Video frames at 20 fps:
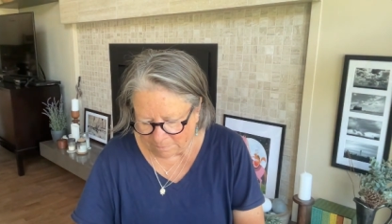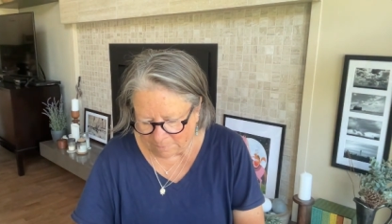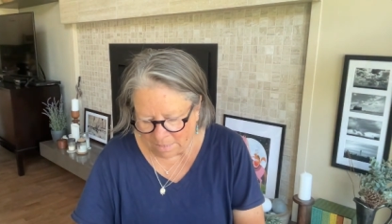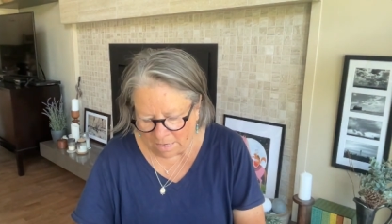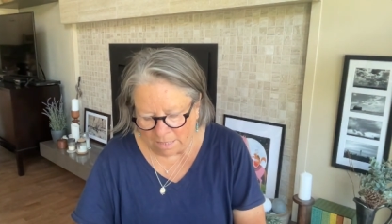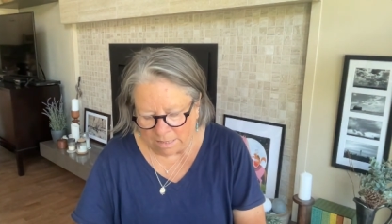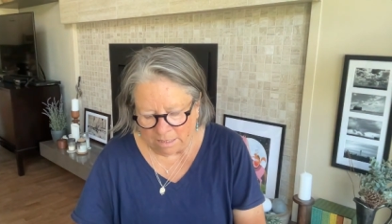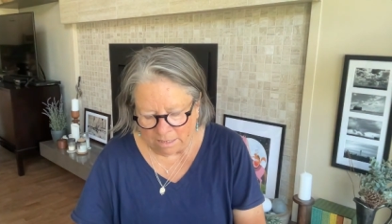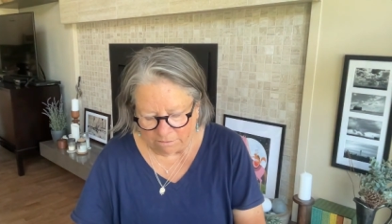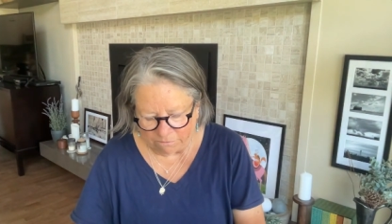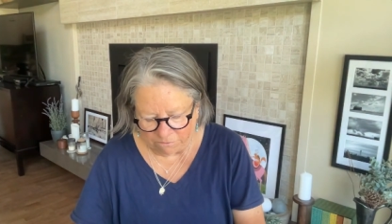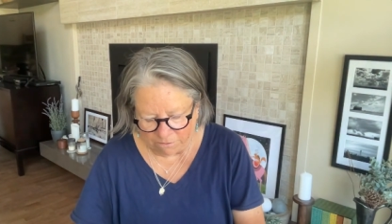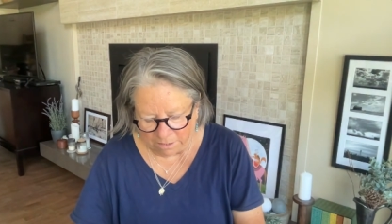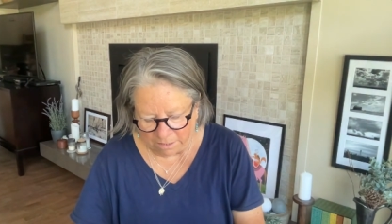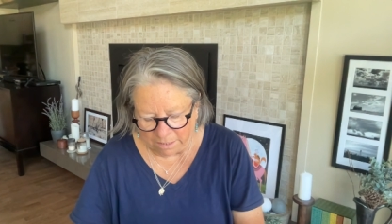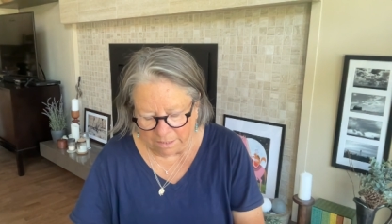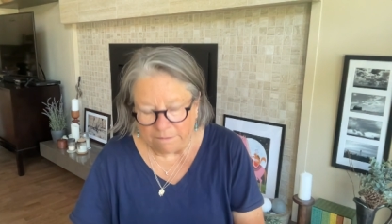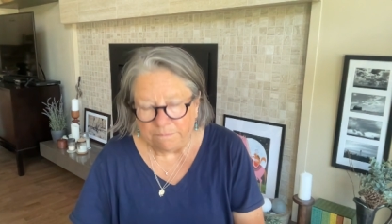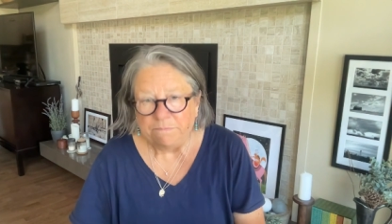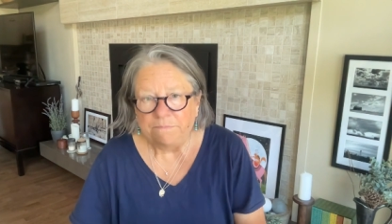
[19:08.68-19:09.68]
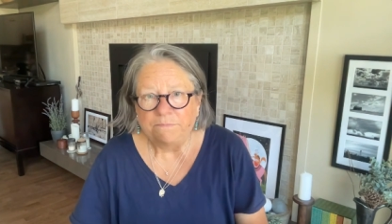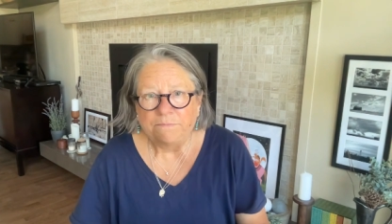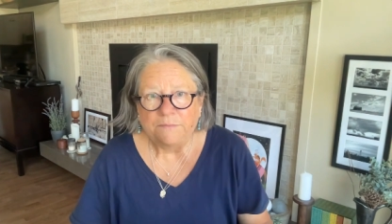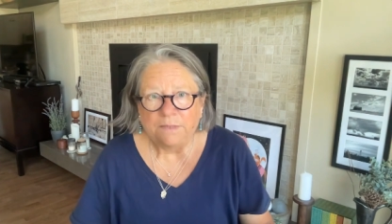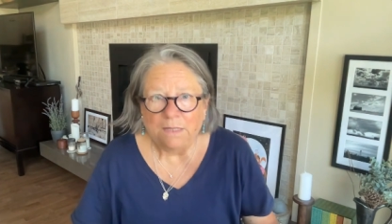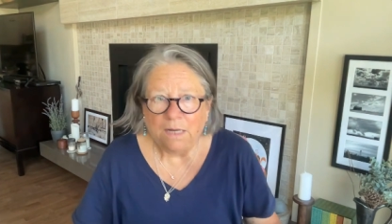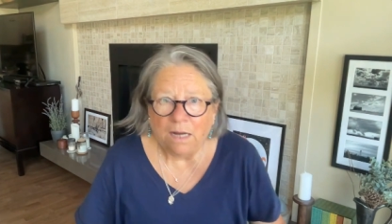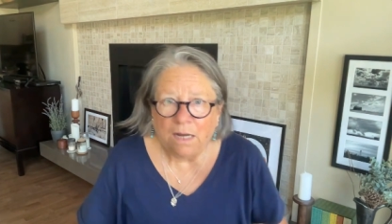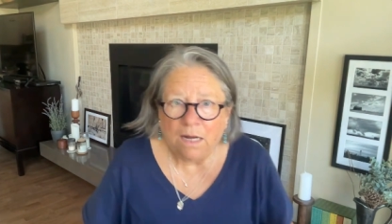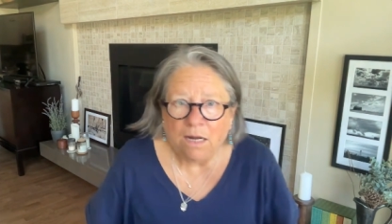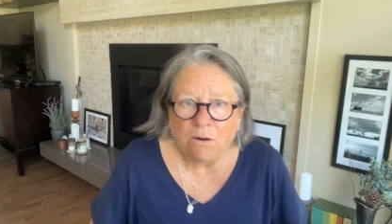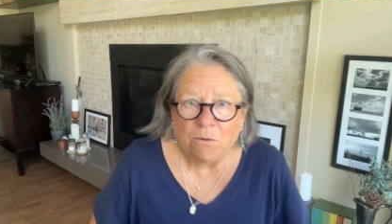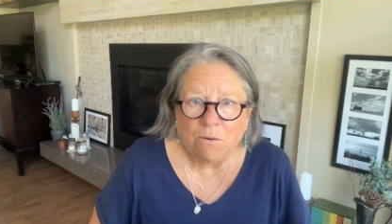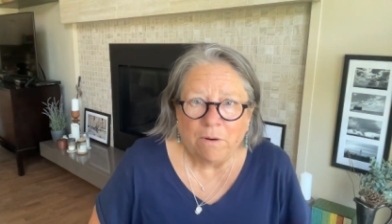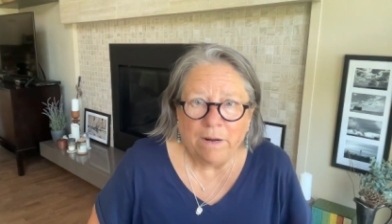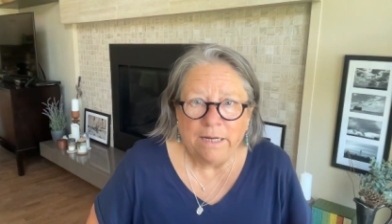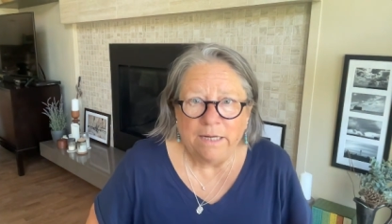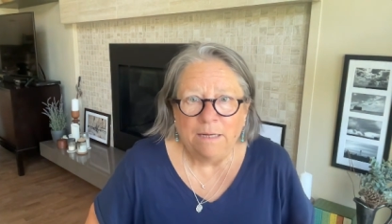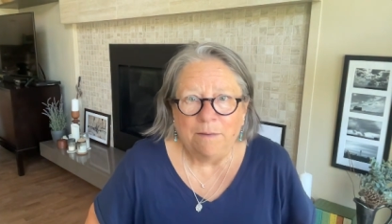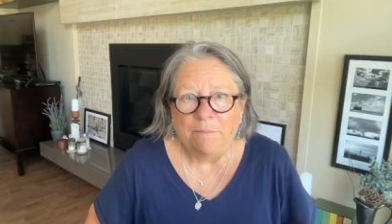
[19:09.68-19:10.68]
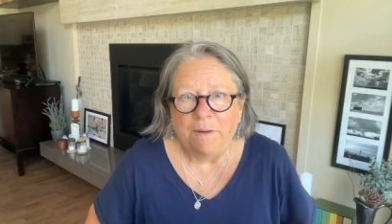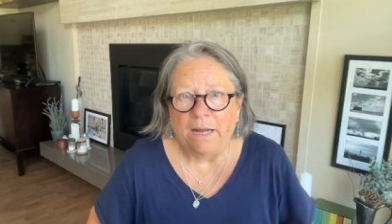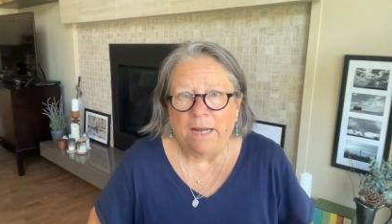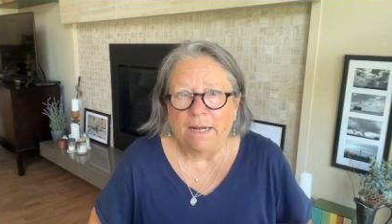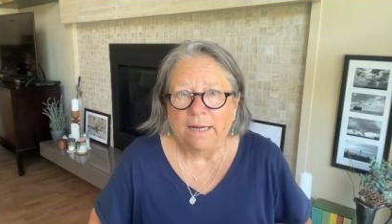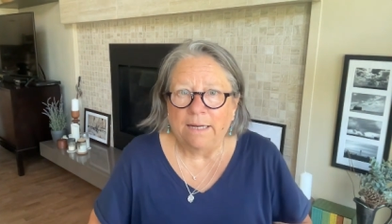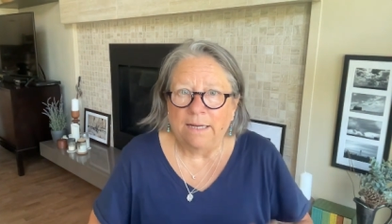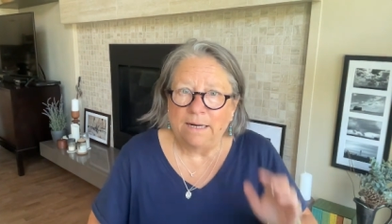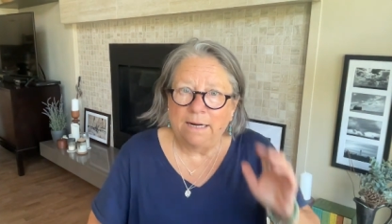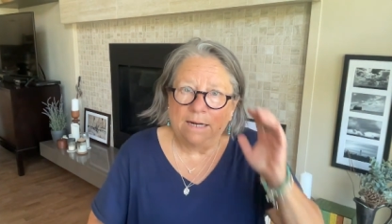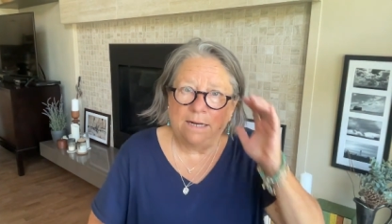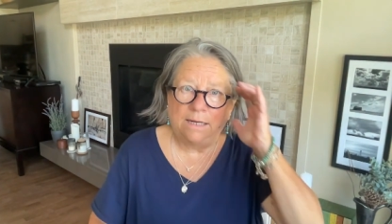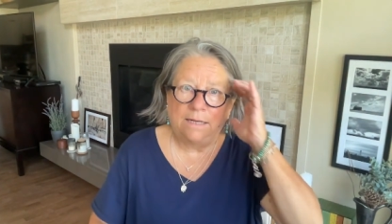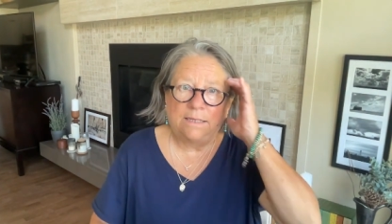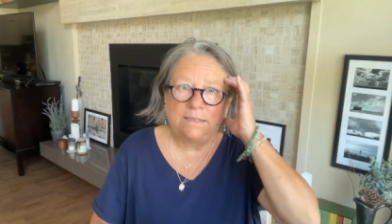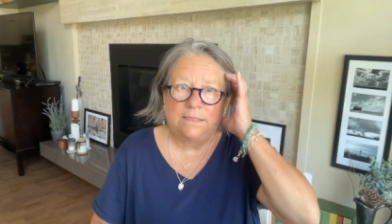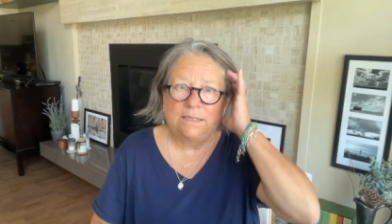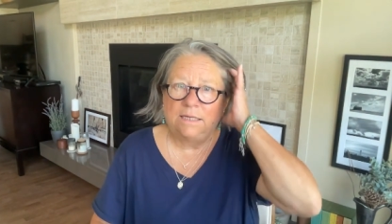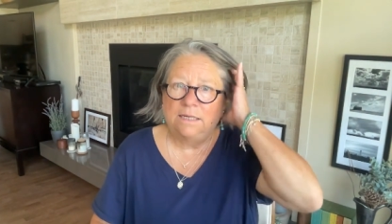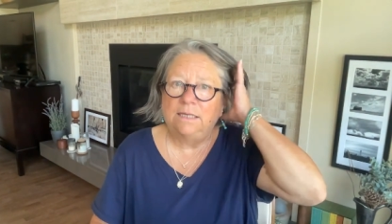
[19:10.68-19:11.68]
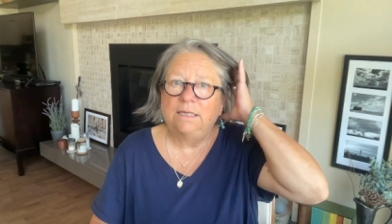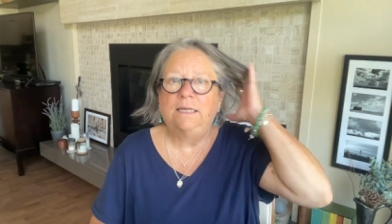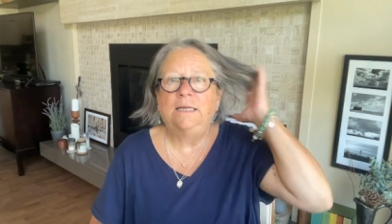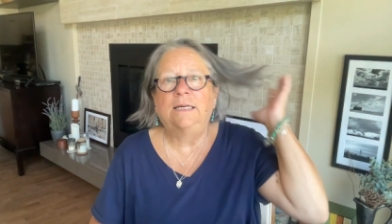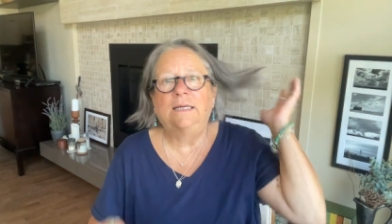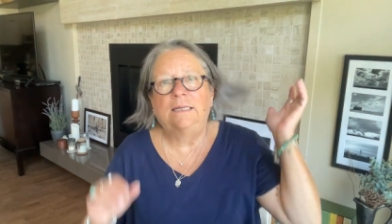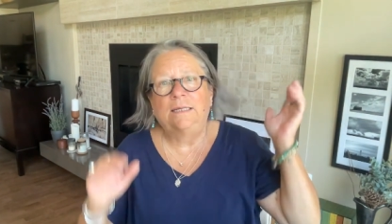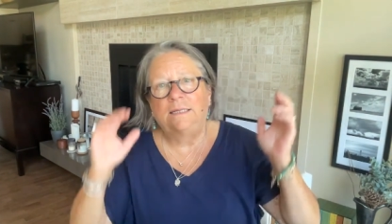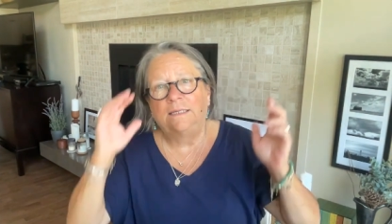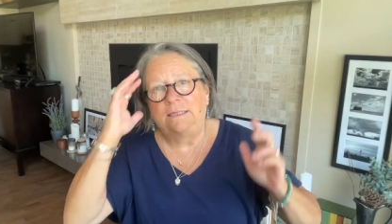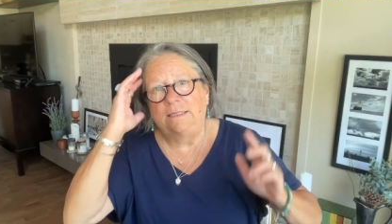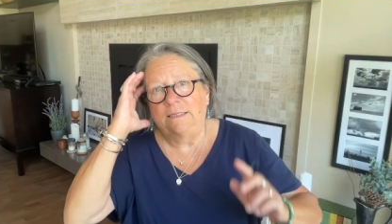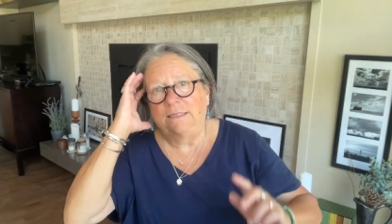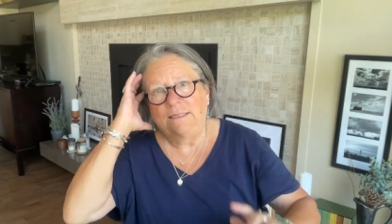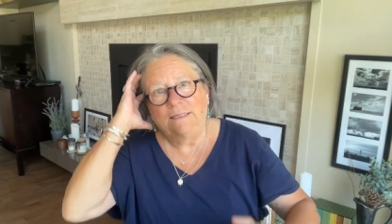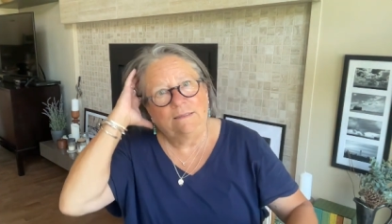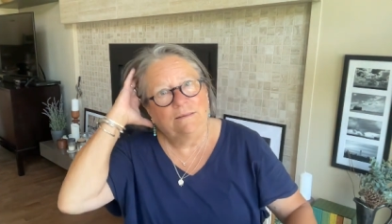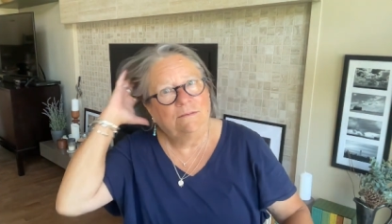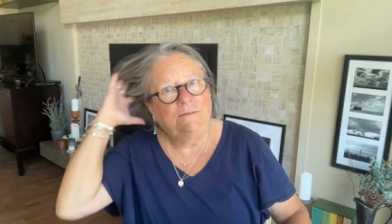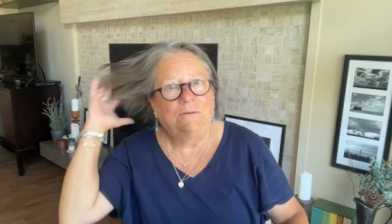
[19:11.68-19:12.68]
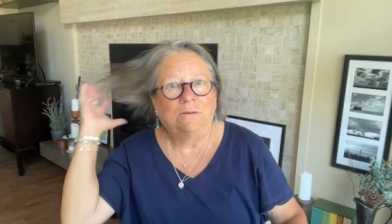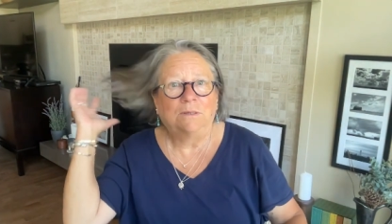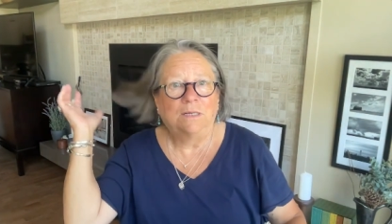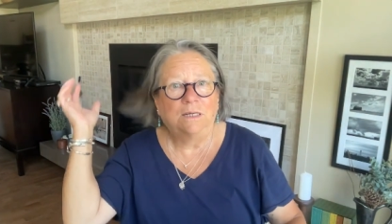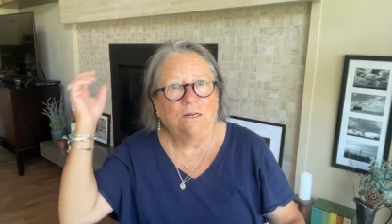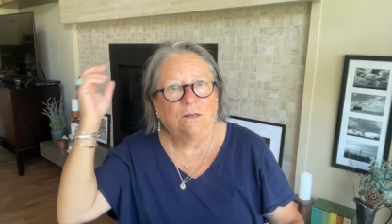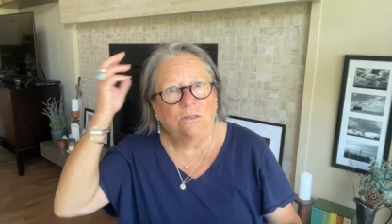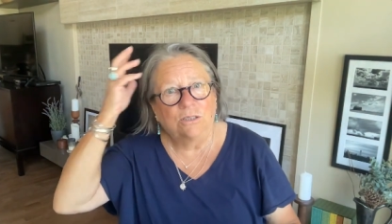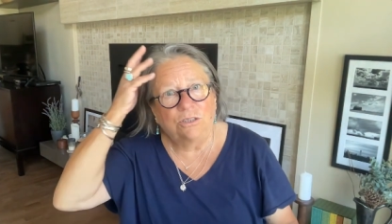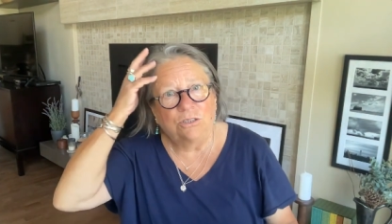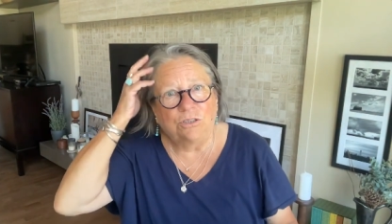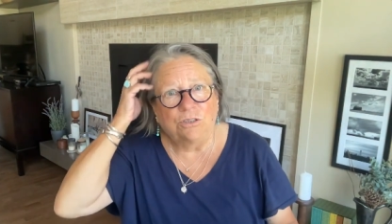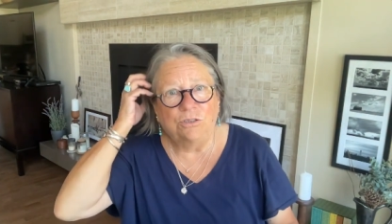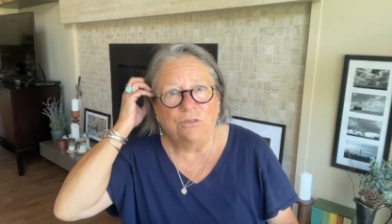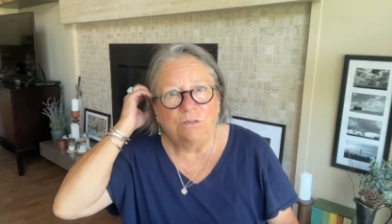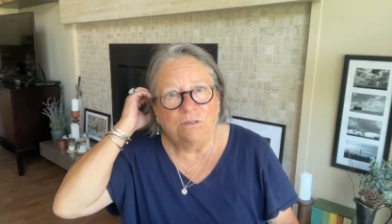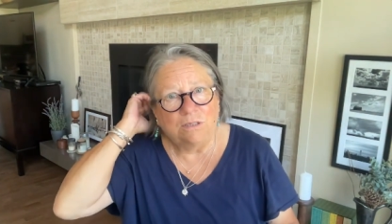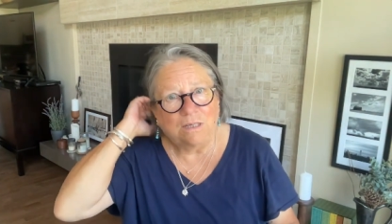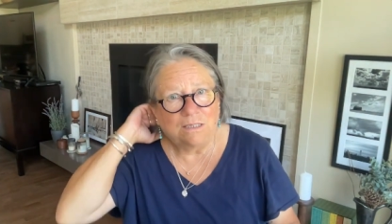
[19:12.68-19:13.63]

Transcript: I thought, fine, I'll write you back and I'll tell you, the, you want to know the truth?